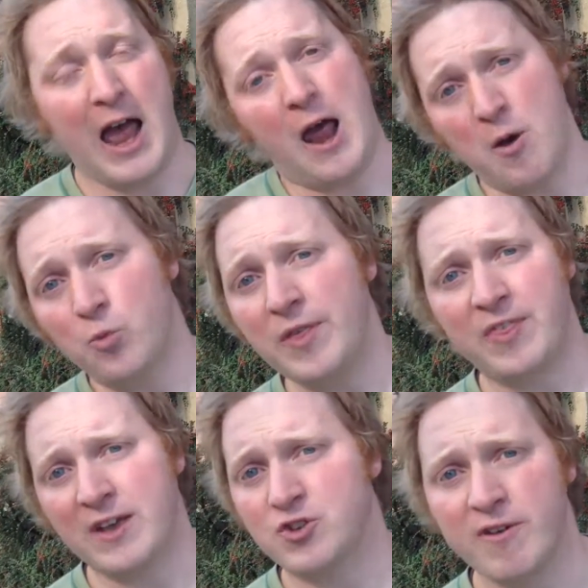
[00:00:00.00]
And with
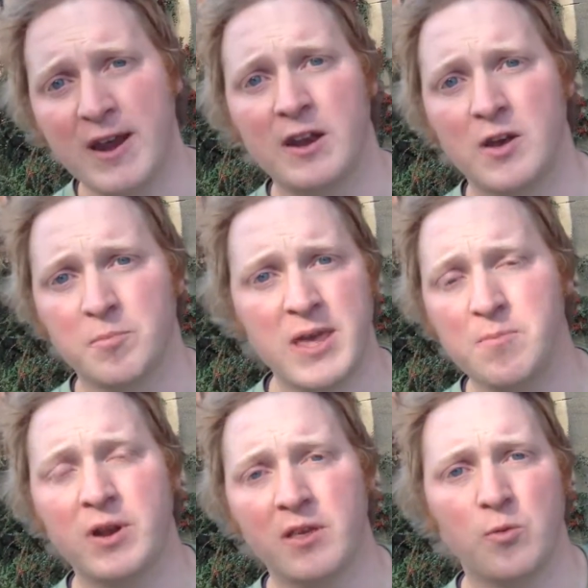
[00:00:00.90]
that, training up
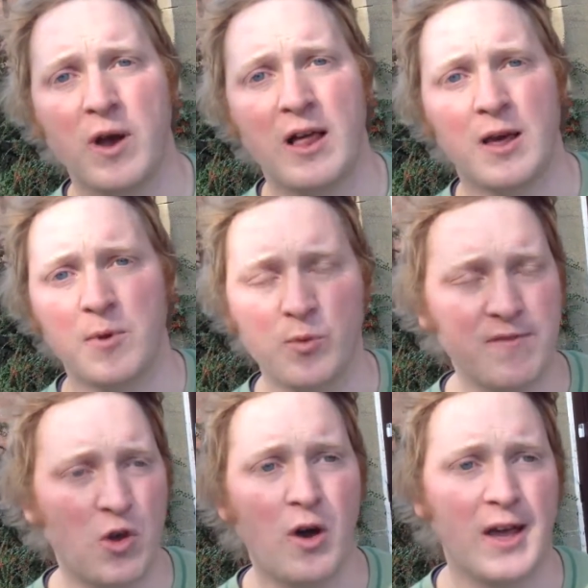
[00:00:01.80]
people as well. I mean,
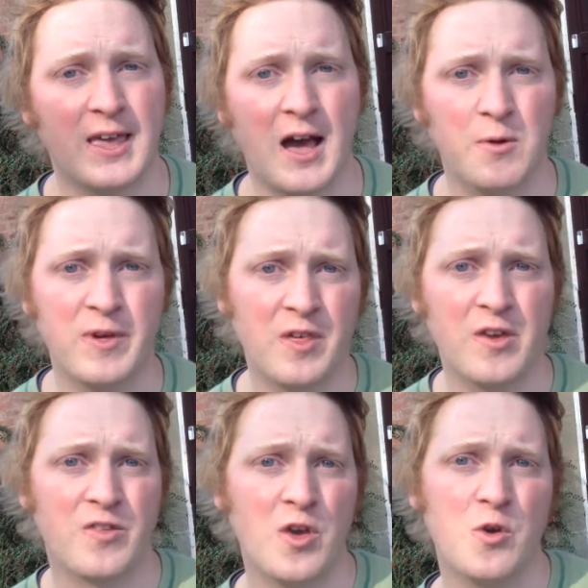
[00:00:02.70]
we've got a guy with
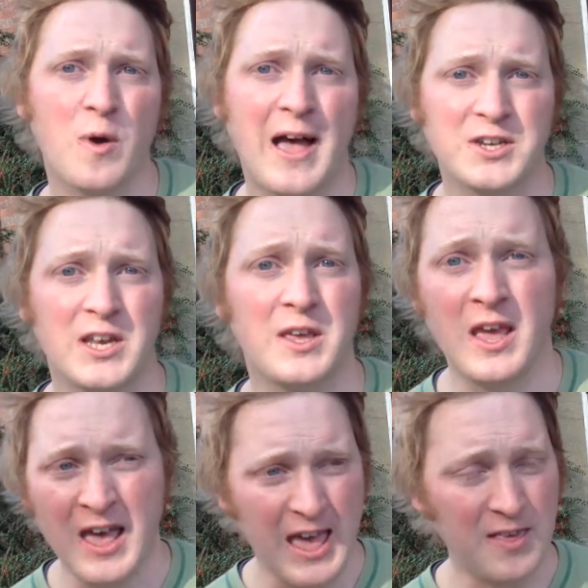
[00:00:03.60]
us who actually,
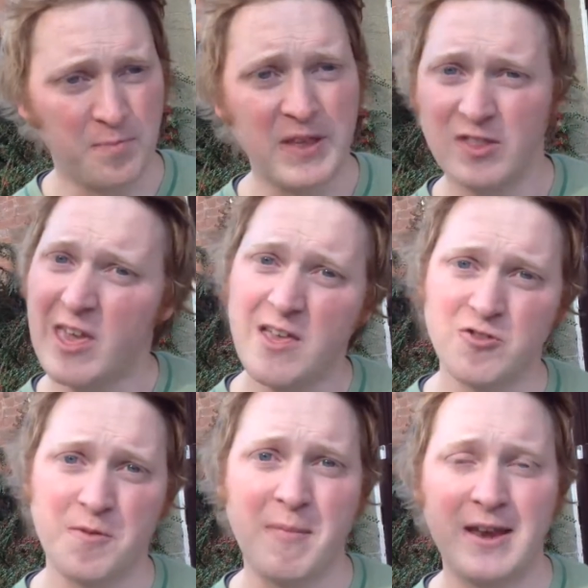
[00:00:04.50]
it's been
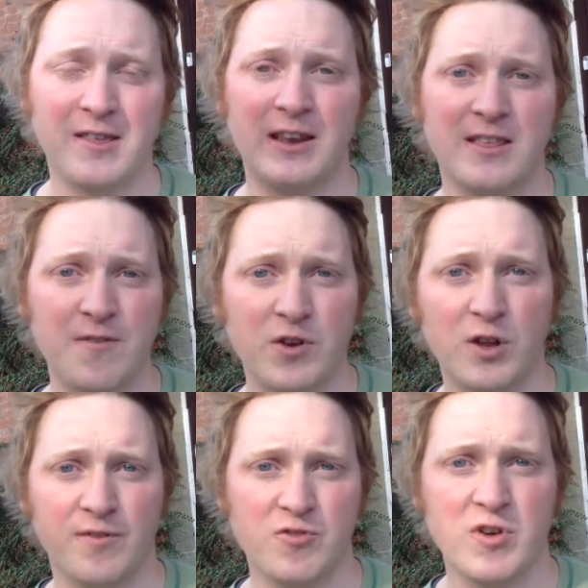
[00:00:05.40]
tremendously
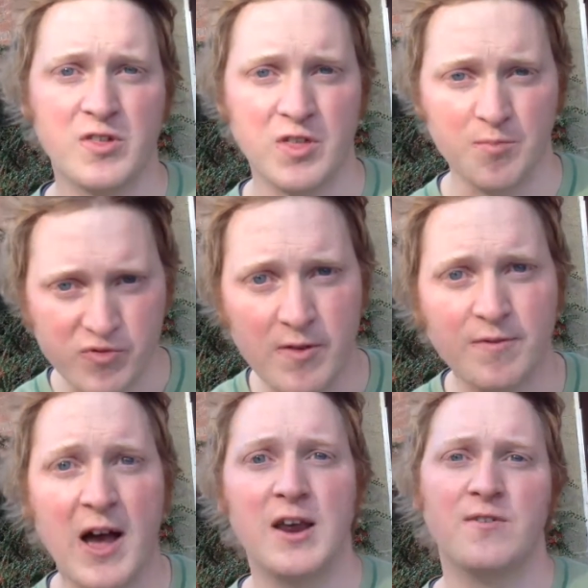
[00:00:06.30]
difficult for us to
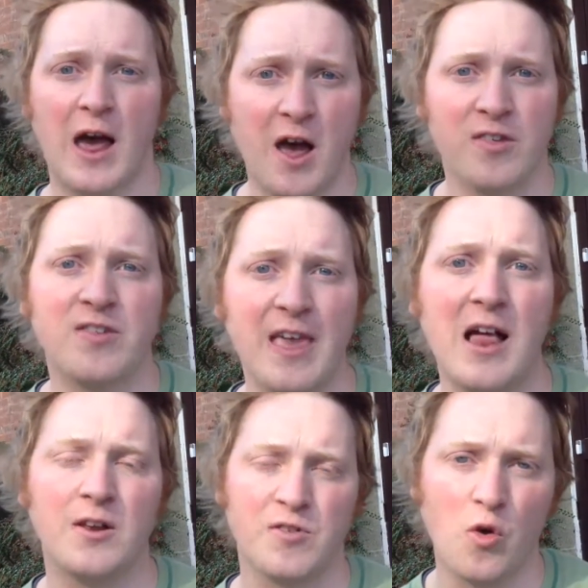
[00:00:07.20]
provide
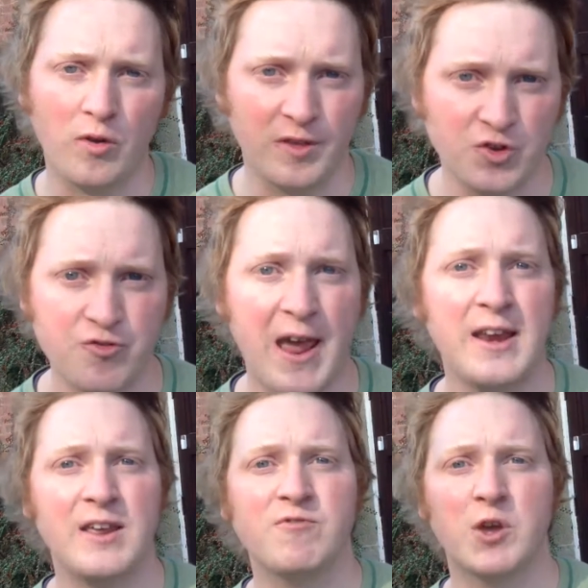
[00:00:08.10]
ourselves all the
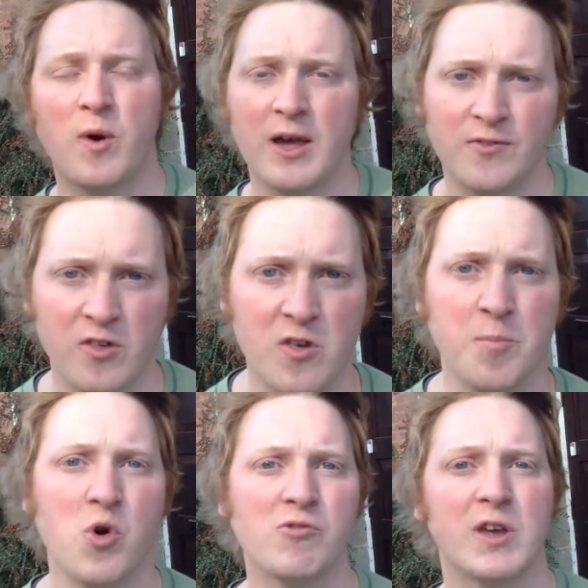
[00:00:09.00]
training required, the
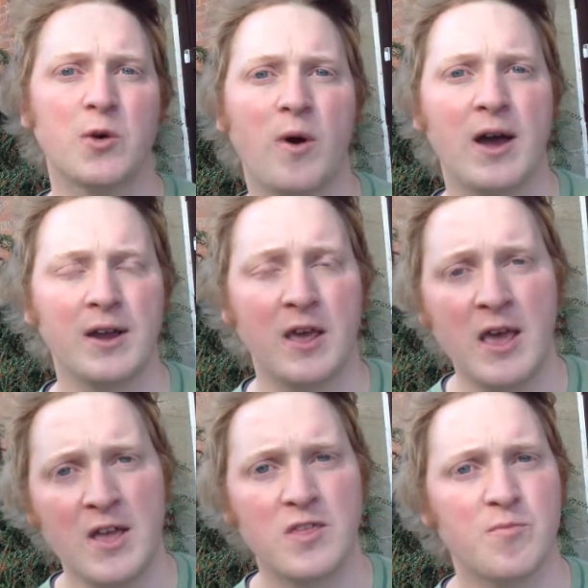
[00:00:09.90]
support required
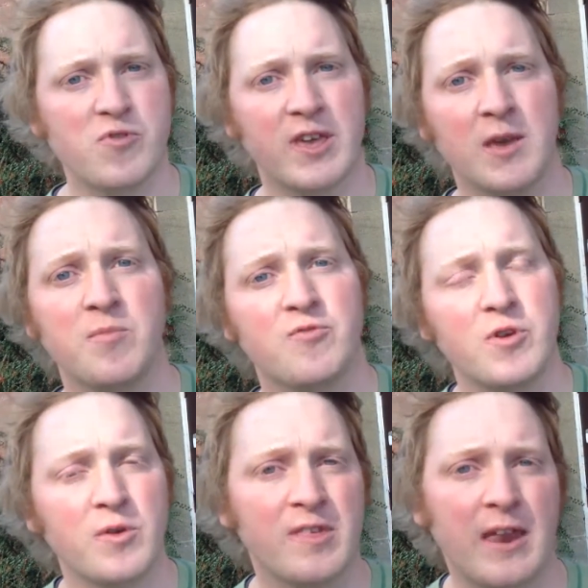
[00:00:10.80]
to bring him
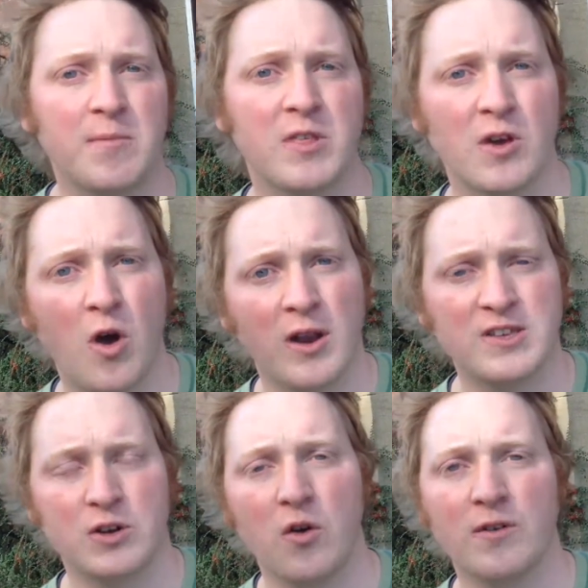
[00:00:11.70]
through and send him to
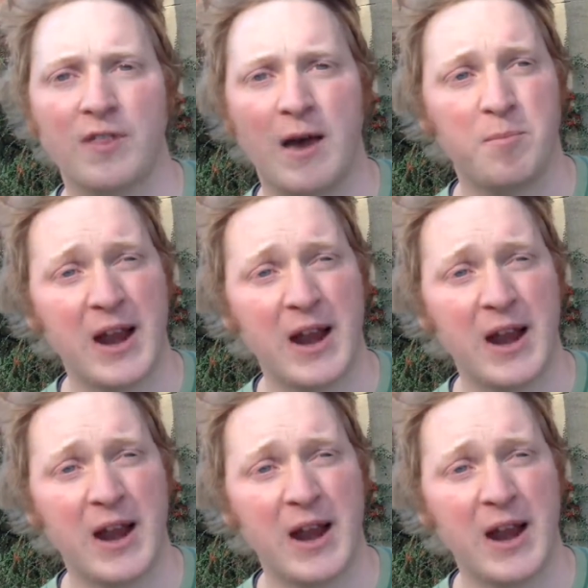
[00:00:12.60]
college and all of that.